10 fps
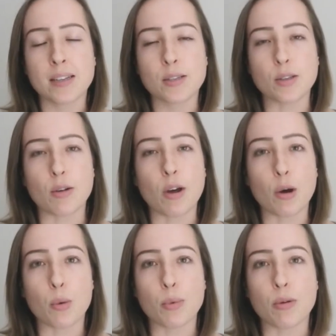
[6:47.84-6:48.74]
So I
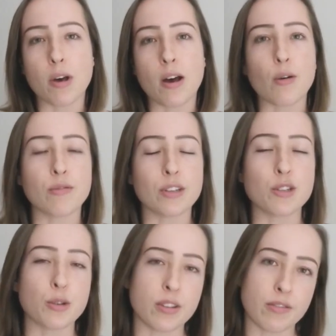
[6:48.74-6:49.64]
hope you have
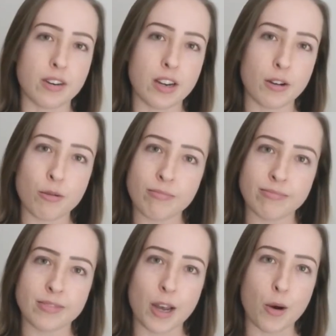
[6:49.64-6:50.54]
enjoyed the video.
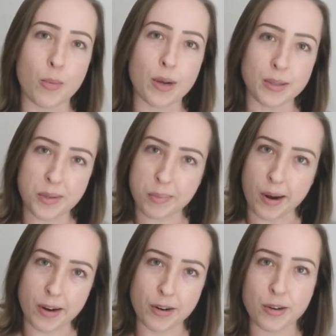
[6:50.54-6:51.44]
I hope I
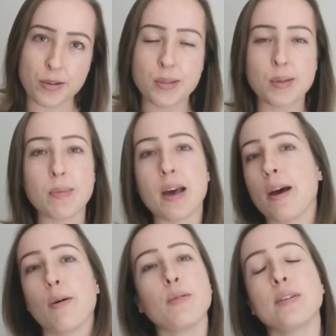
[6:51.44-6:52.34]
inspired you
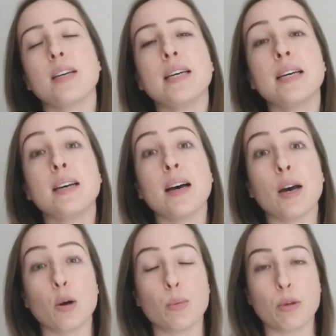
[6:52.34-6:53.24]
somehow. I
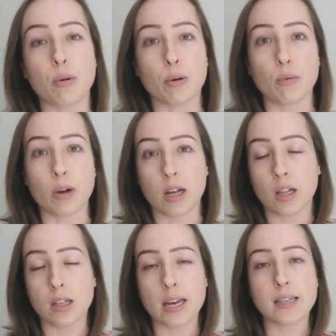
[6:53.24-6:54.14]
hope you are
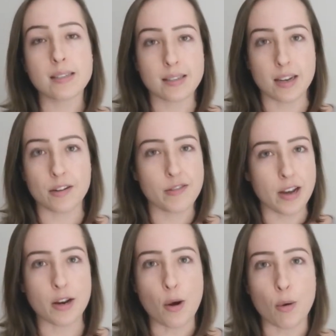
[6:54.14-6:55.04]
well and safe
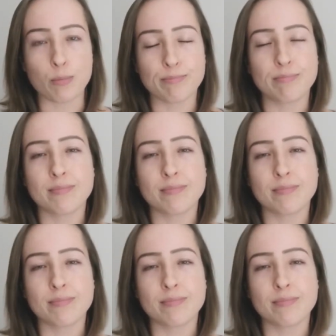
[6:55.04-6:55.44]
at home.